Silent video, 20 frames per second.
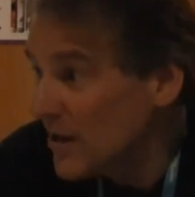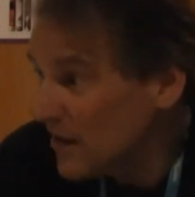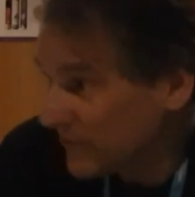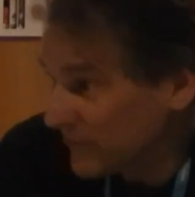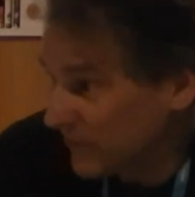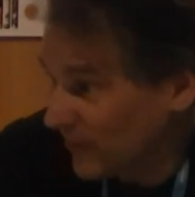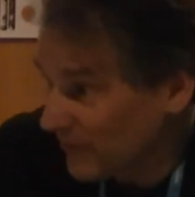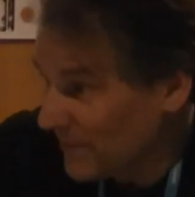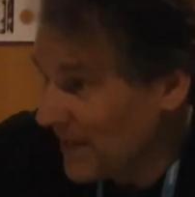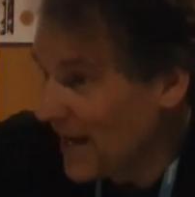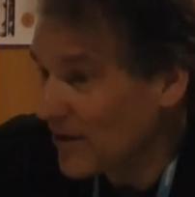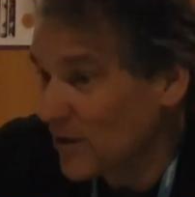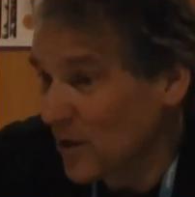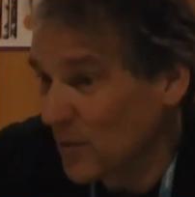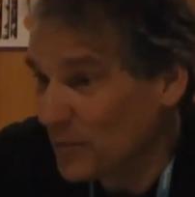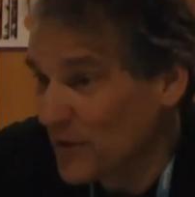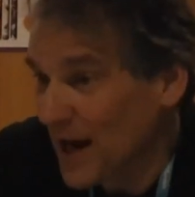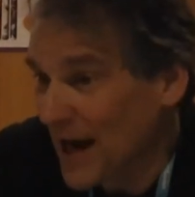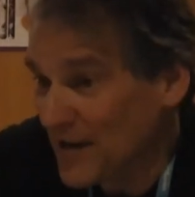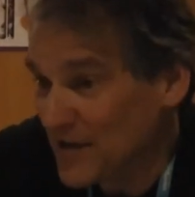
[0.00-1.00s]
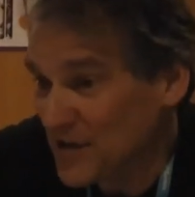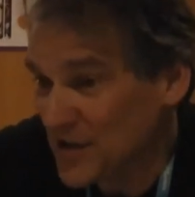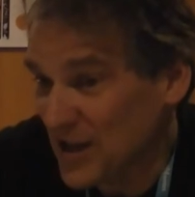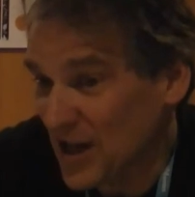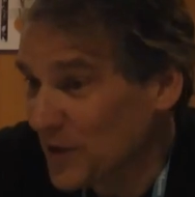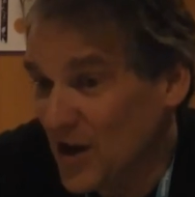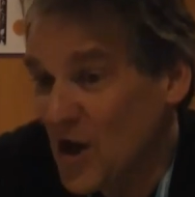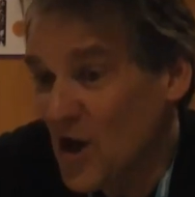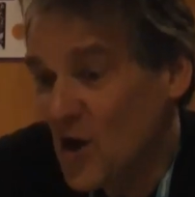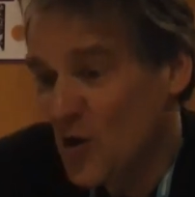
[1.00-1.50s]
from
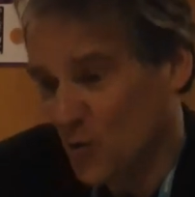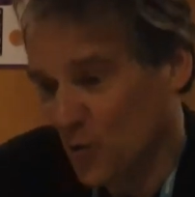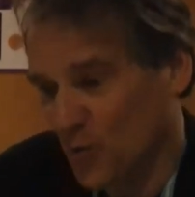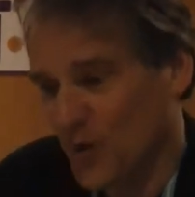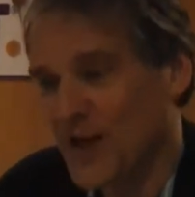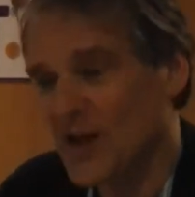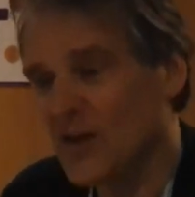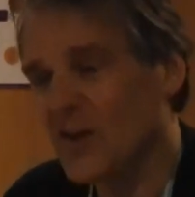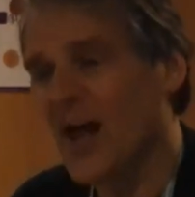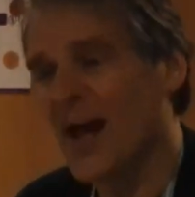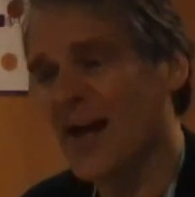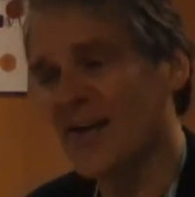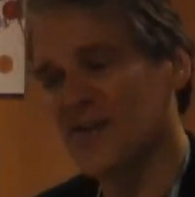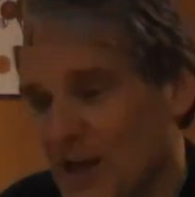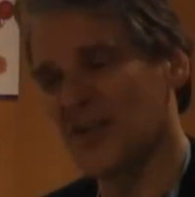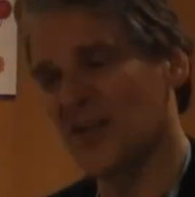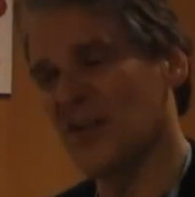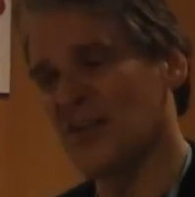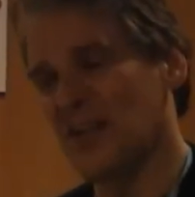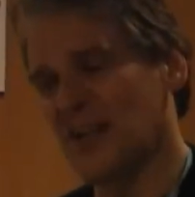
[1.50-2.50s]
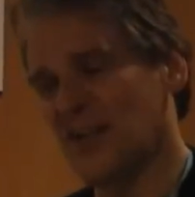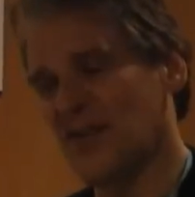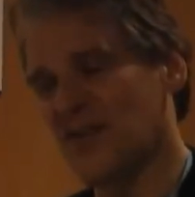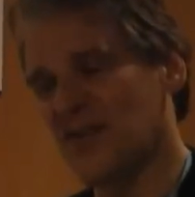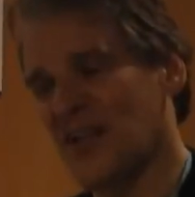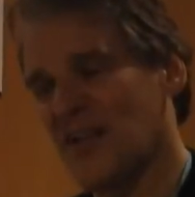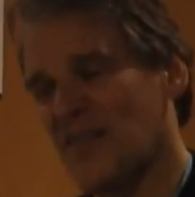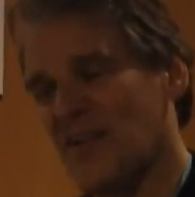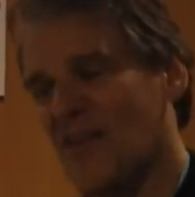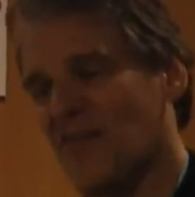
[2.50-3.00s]
echopraxia, realizing that
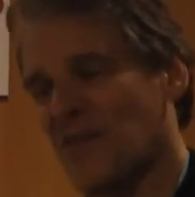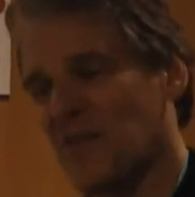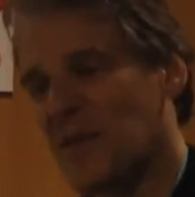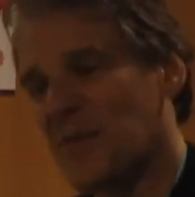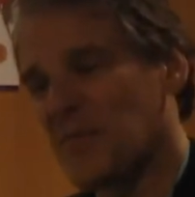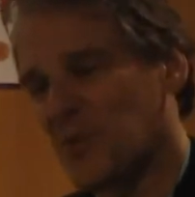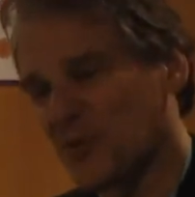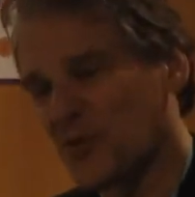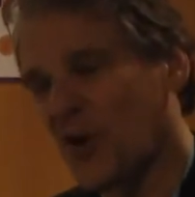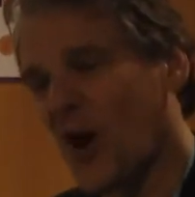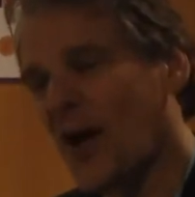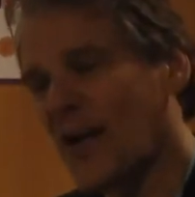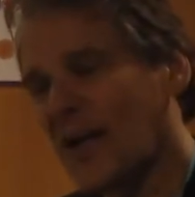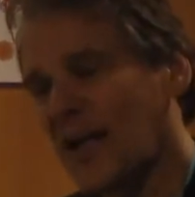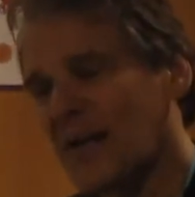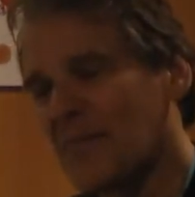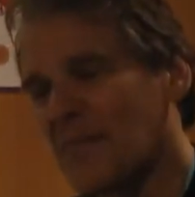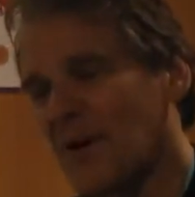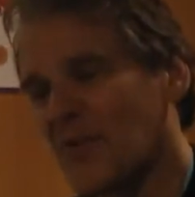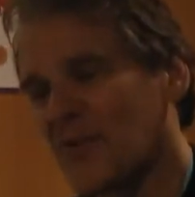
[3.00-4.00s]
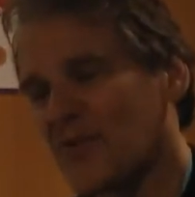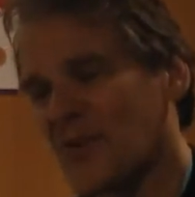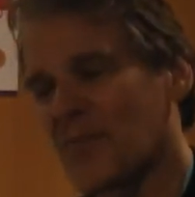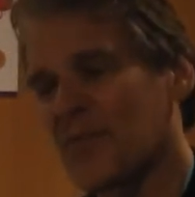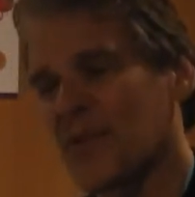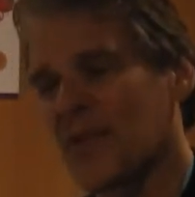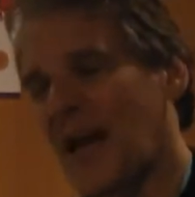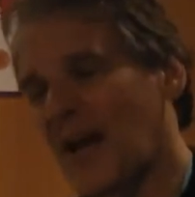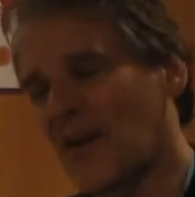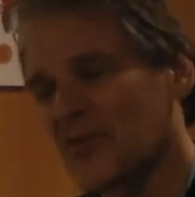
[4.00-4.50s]
instead of having people talking about
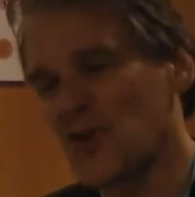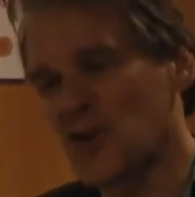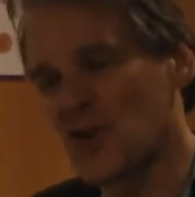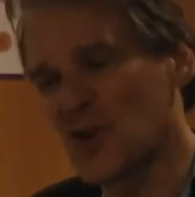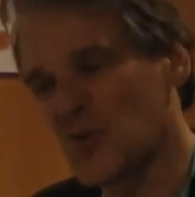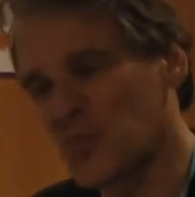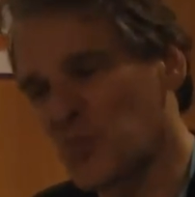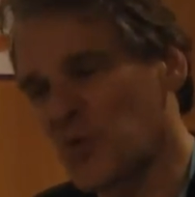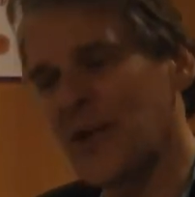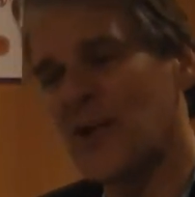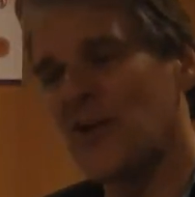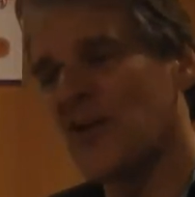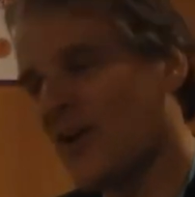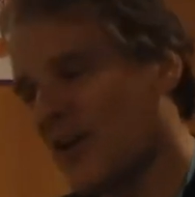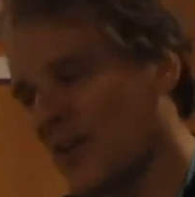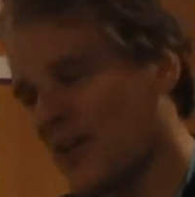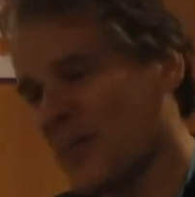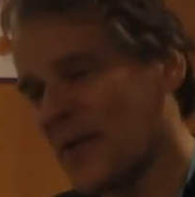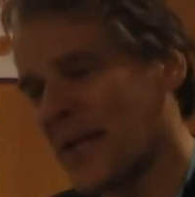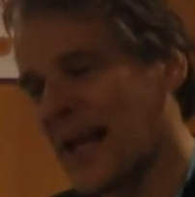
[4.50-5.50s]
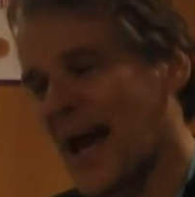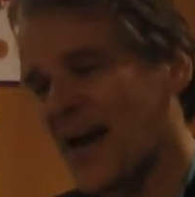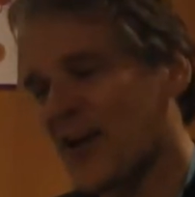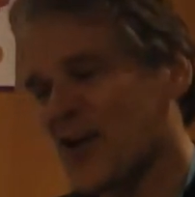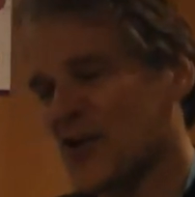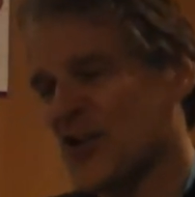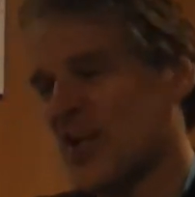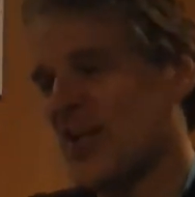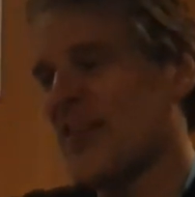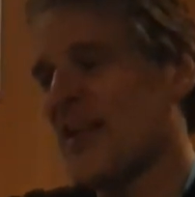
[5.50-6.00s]
something, I could just spring it on them in
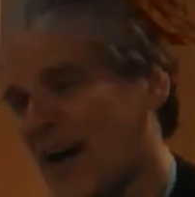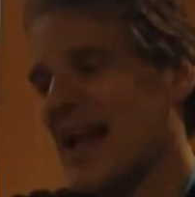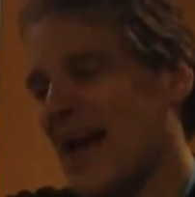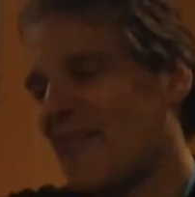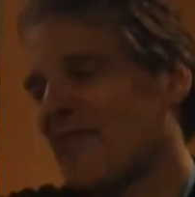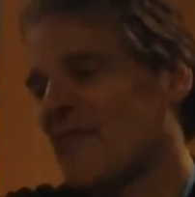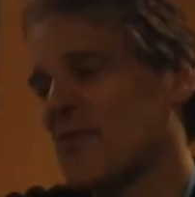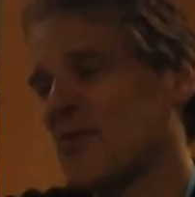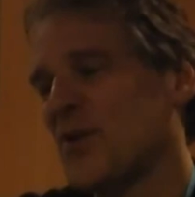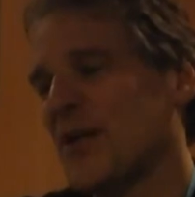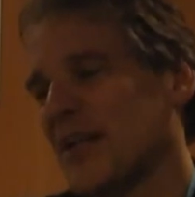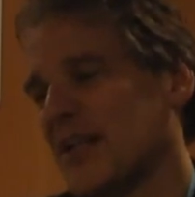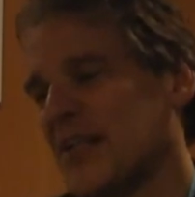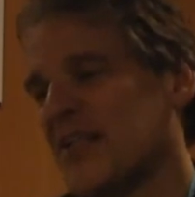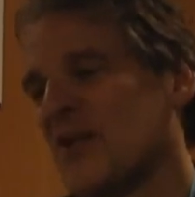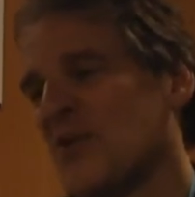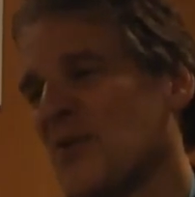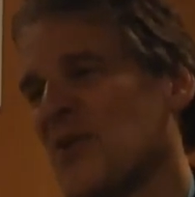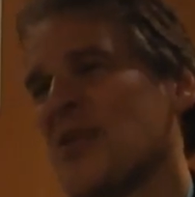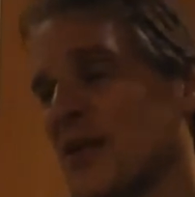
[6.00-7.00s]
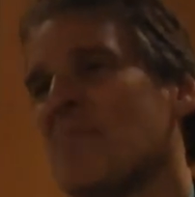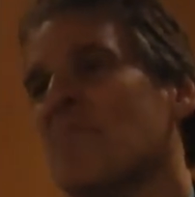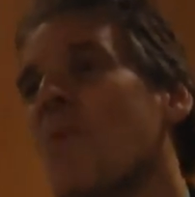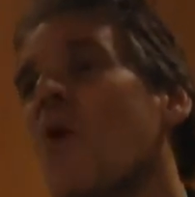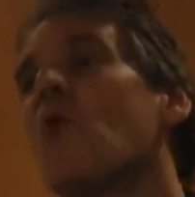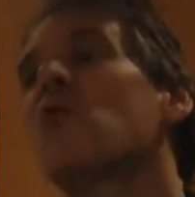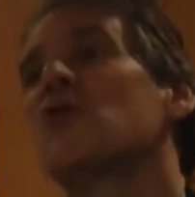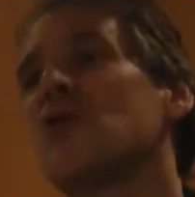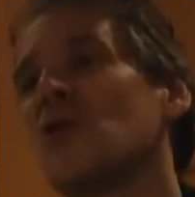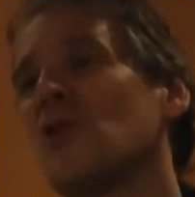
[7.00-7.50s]
action and then have them try to deal with the
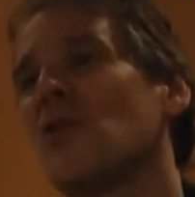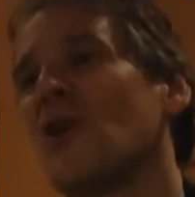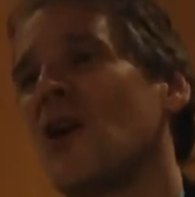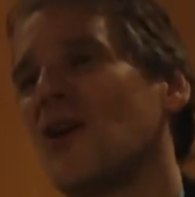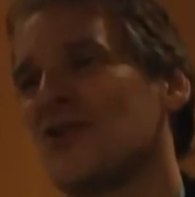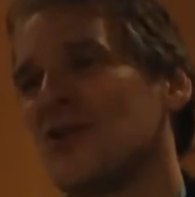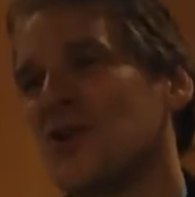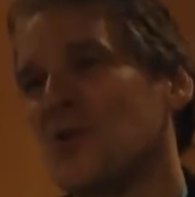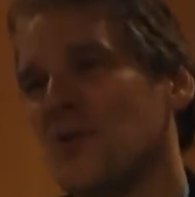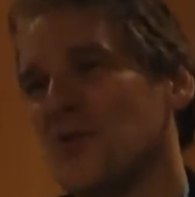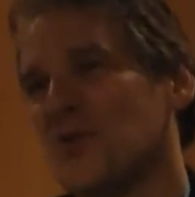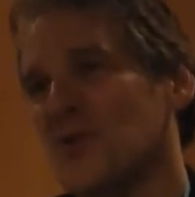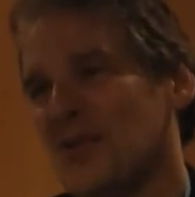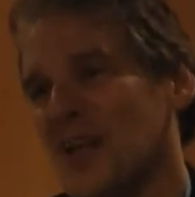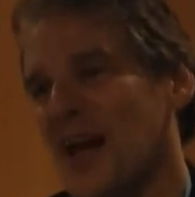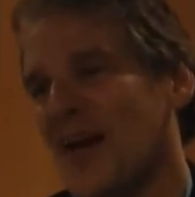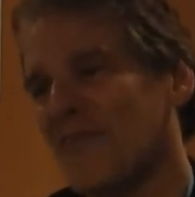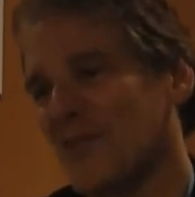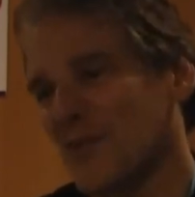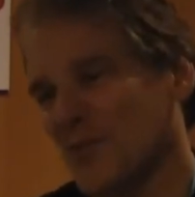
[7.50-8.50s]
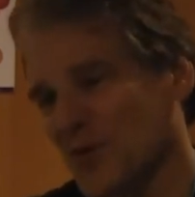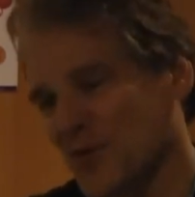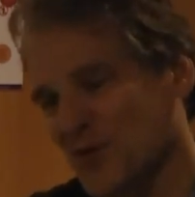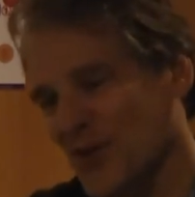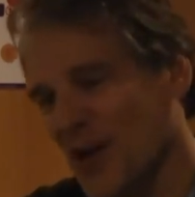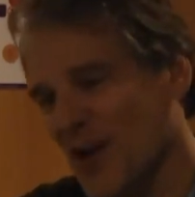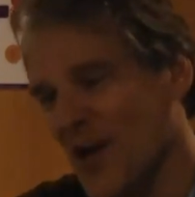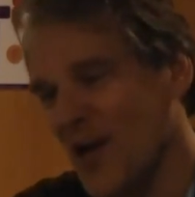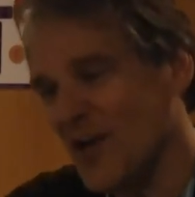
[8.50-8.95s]
emotional consequences afterwards.